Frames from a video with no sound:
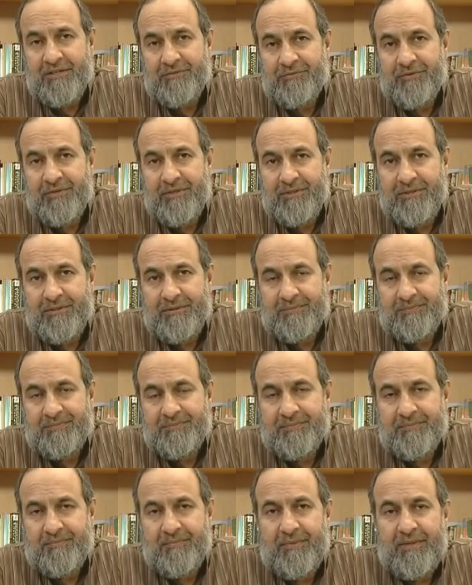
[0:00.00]
different.
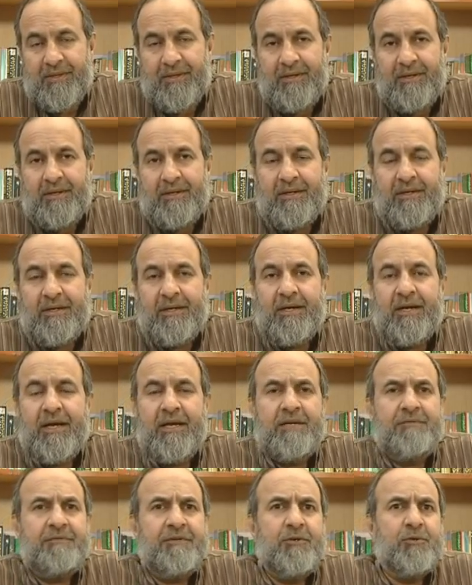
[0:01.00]

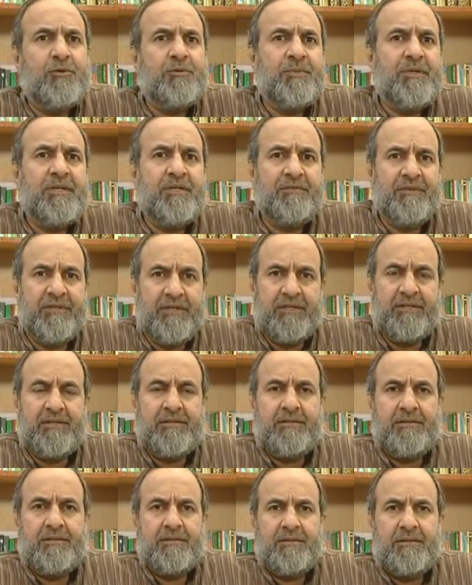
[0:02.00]
And if we don't believe in it,
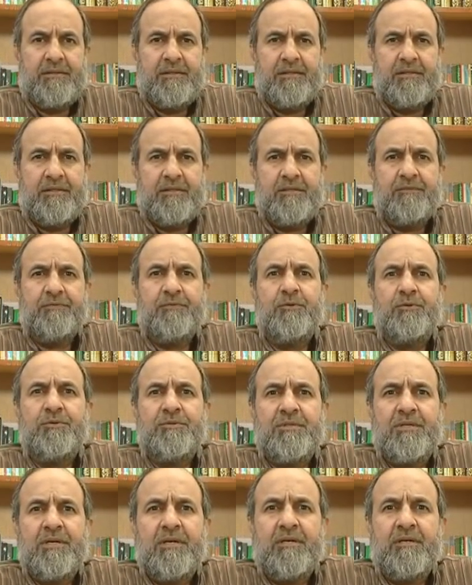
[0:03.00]
of
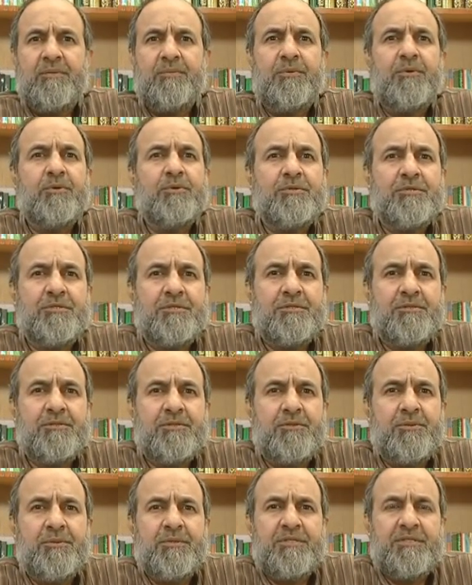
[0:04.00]
course, our approach
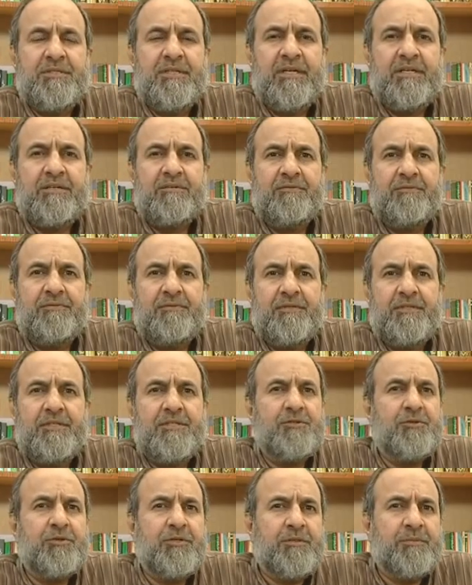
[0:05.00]
towards life
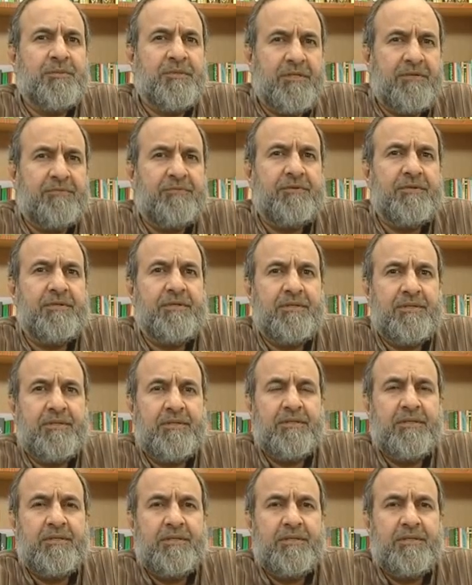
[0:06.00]
is going to be different.